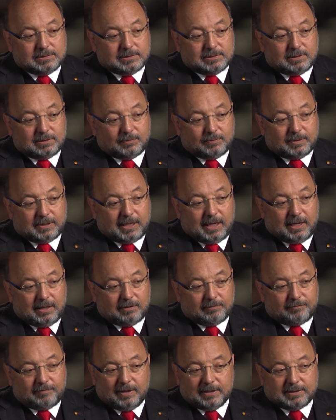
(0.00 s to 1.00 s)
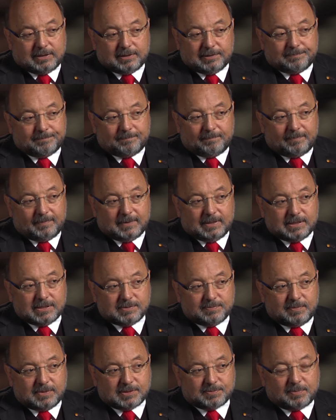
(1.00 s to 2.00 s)
we can't affect it
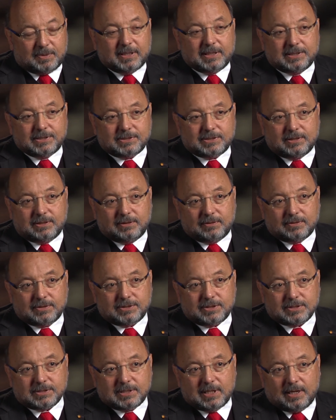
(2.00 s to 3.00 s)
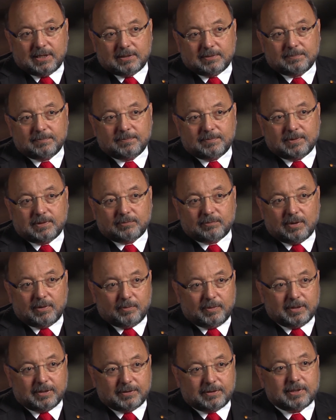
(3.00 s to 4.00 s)
is misplaced. It's just not the right
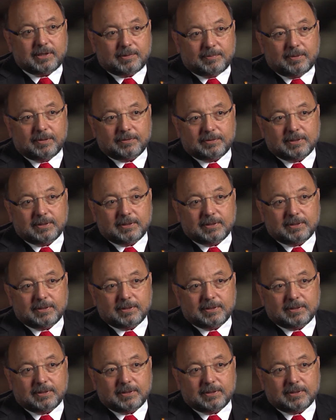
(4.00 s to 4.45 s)
way to think about